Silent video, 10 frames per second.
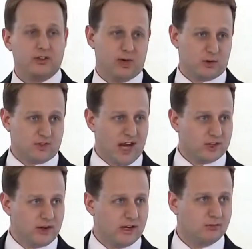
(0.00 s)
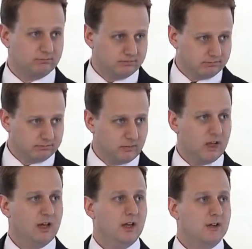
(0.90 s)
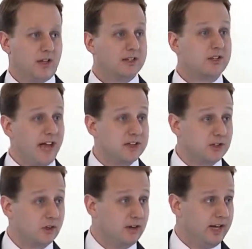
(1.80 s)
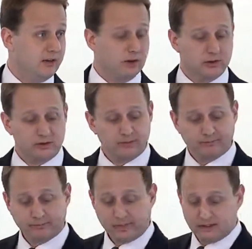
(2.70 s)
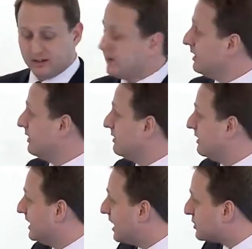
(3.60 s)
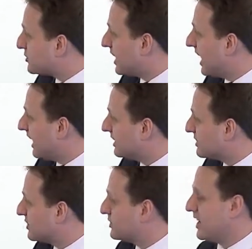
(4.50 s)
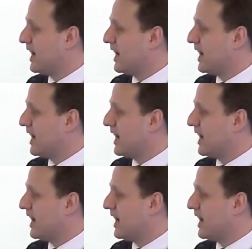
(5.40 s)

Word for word: until they were saturated. So that's classical grain growth. The other side is the